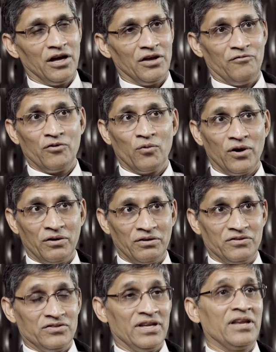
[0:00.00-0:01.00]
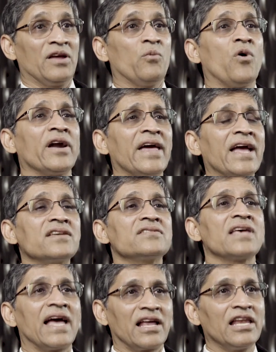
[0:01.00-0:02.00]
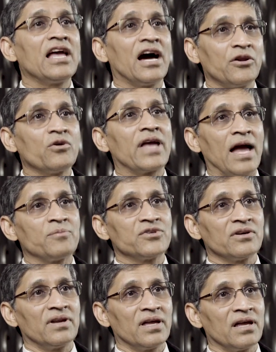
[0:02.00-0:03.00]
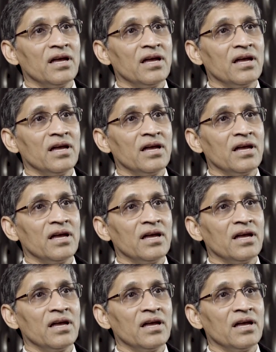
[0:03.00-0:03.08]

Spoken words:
if you want, saying what exactly are you capturing?